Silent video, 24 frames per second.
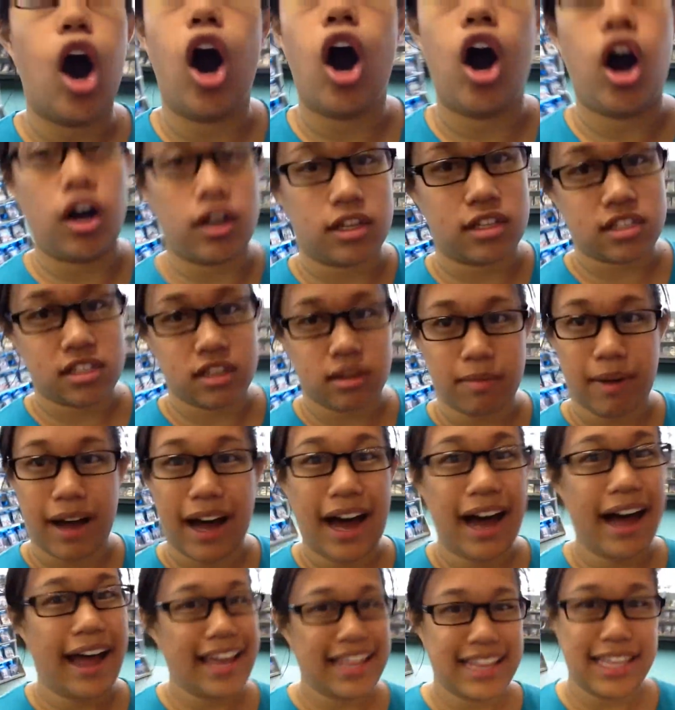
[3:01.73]
awesome.
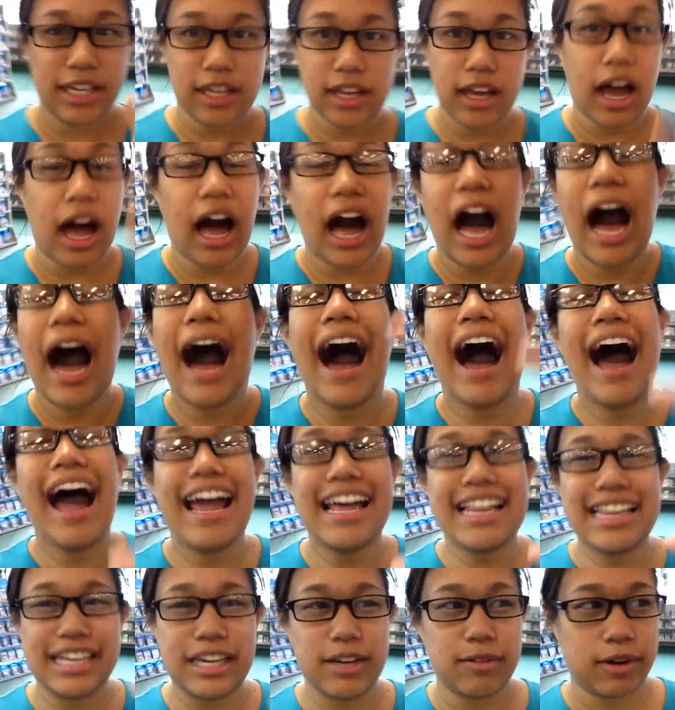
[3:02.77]
Highly,
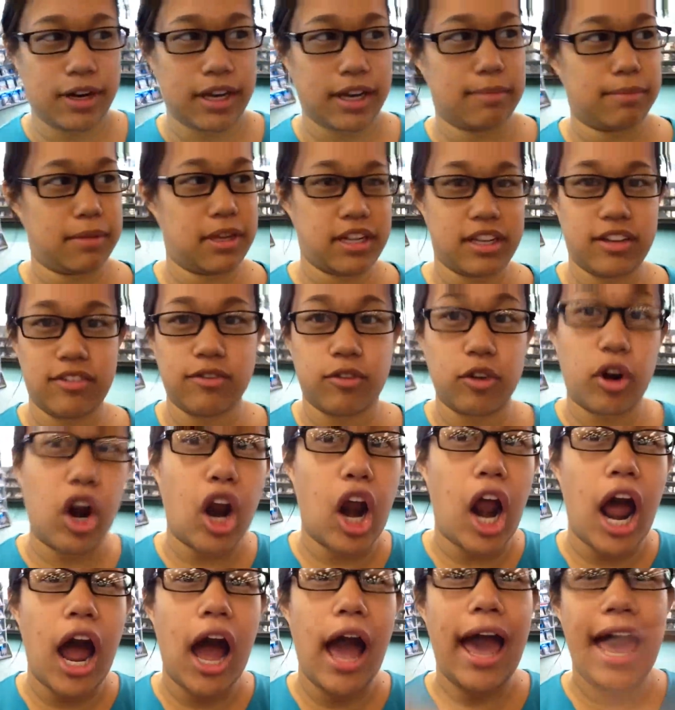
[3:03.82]
highly recommended for
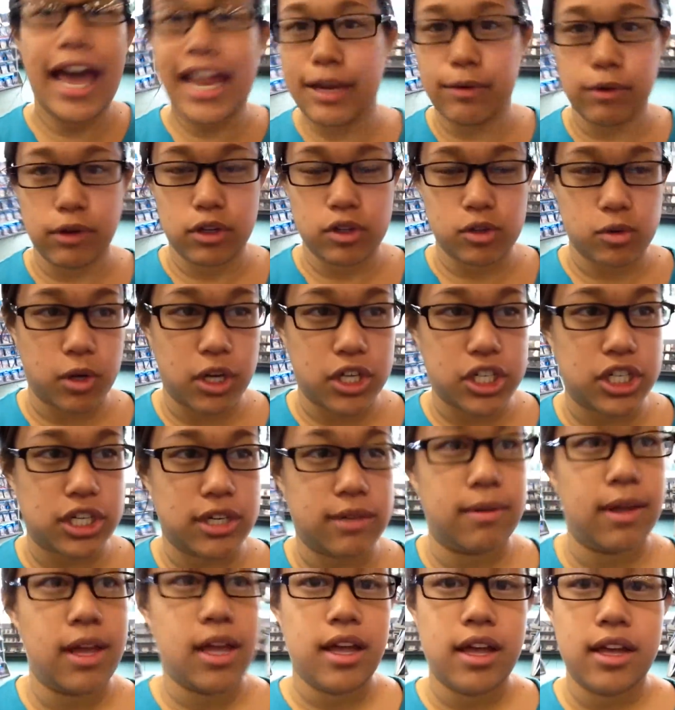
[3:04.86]
anyone who's watching.
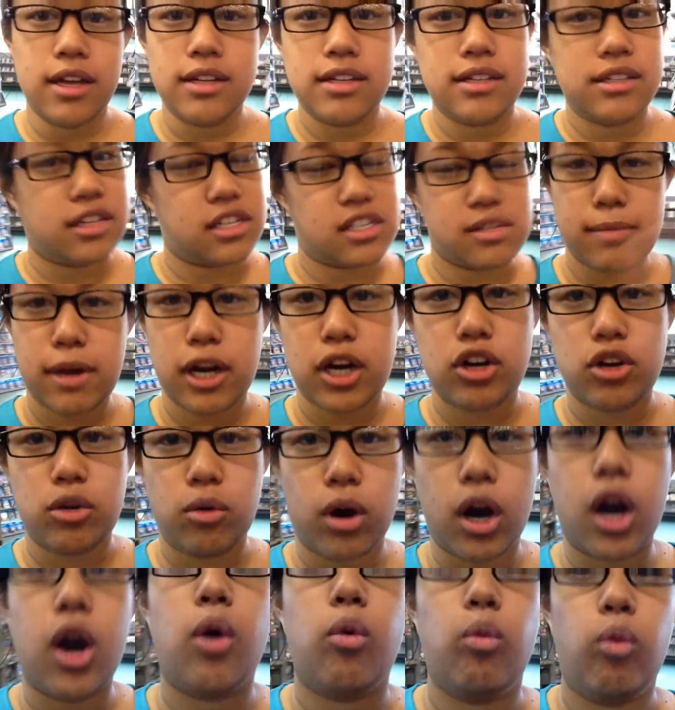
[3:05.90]
Doesn't matter who you
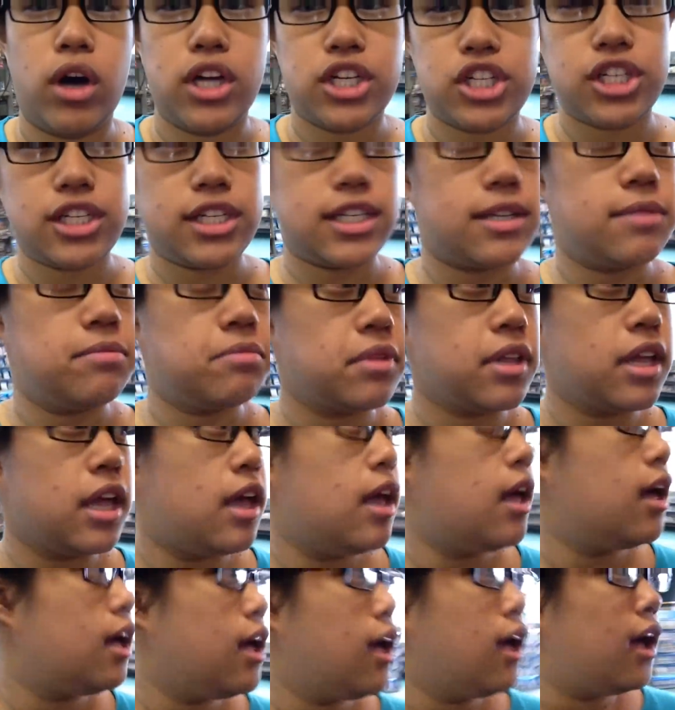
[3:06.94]
are, watch it.
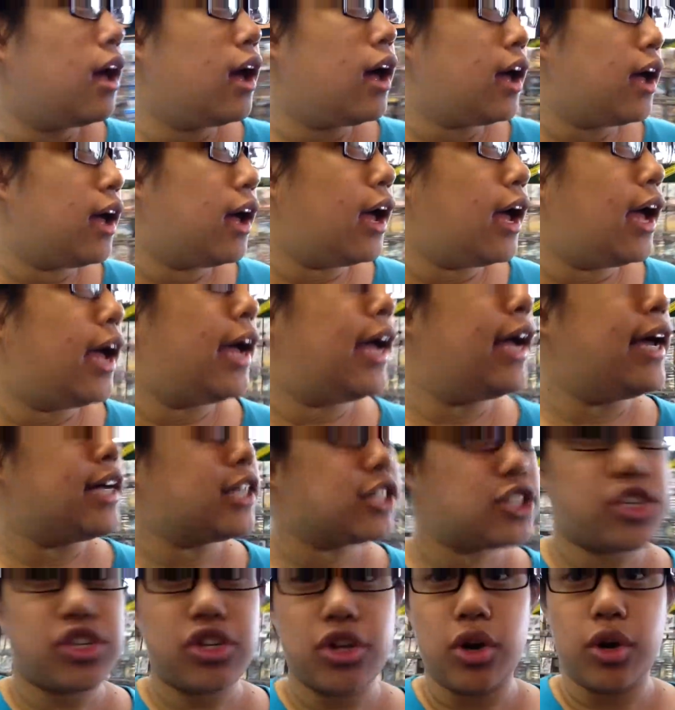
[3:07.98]

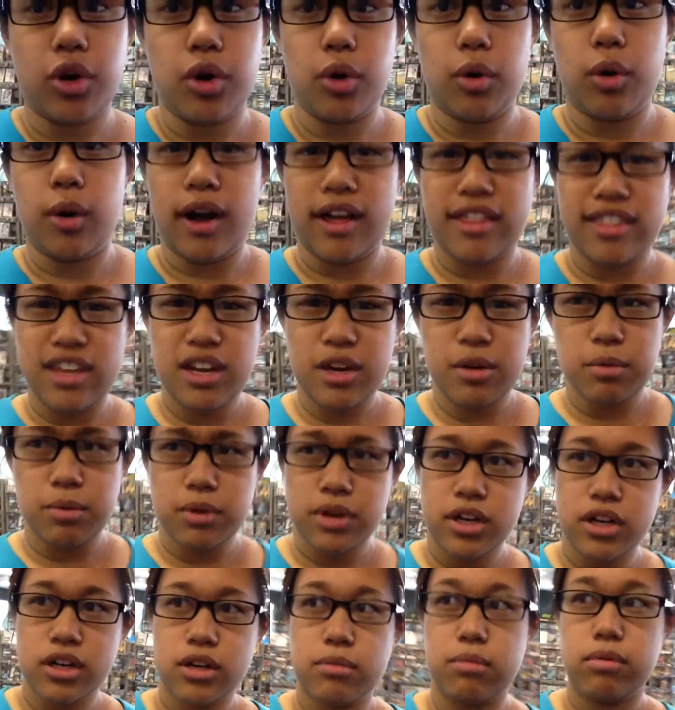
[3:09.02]
And so I think
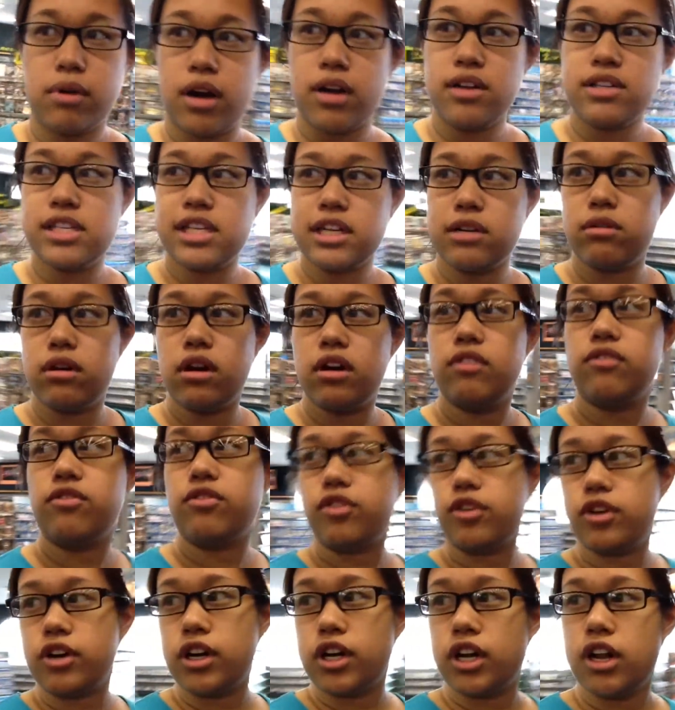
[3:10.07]
we are browsing around
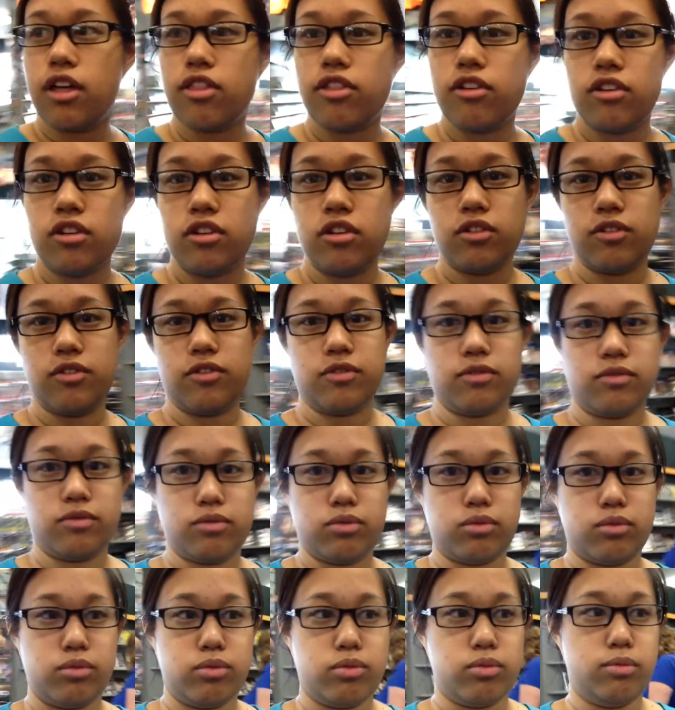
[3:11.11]
for another
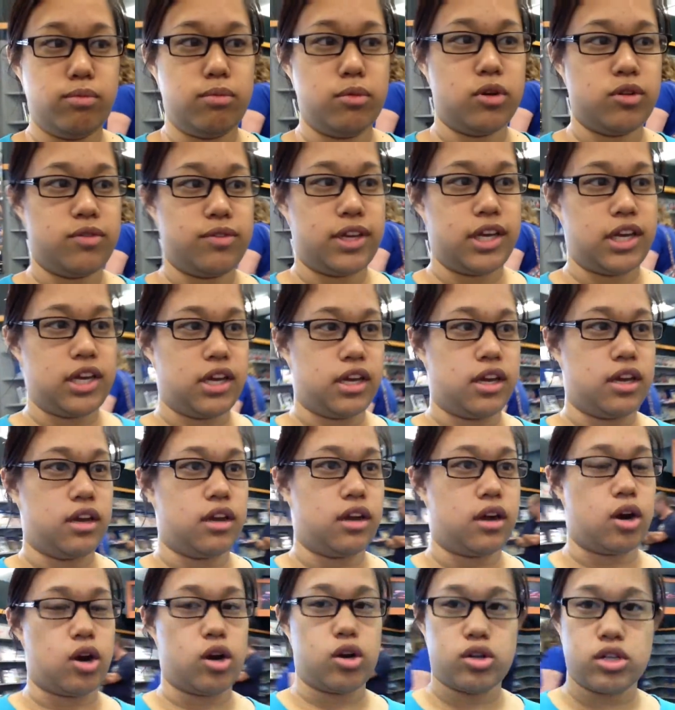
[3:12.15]
movie
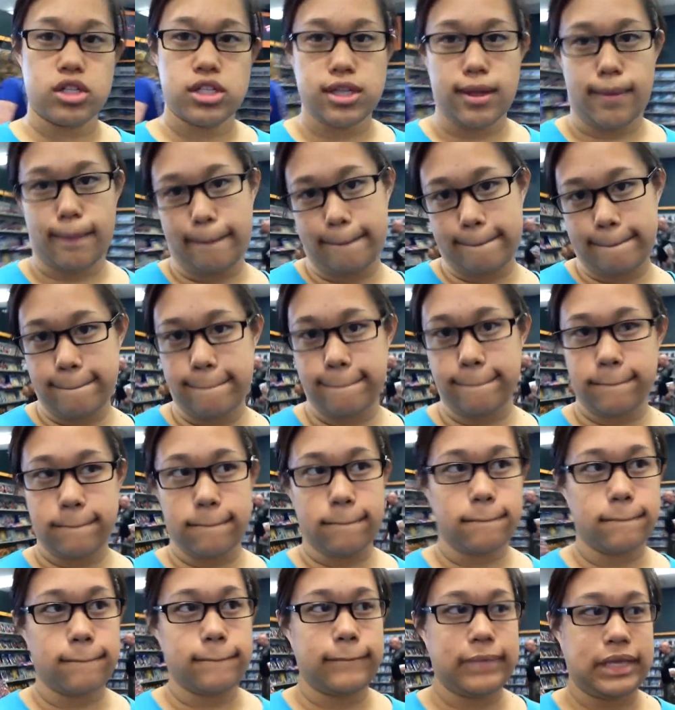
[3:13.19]
or some
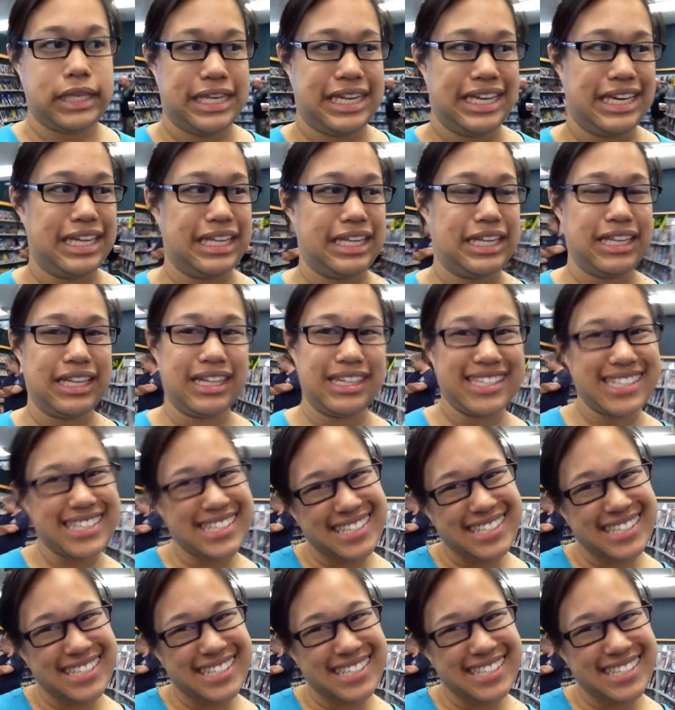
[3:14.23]
deal.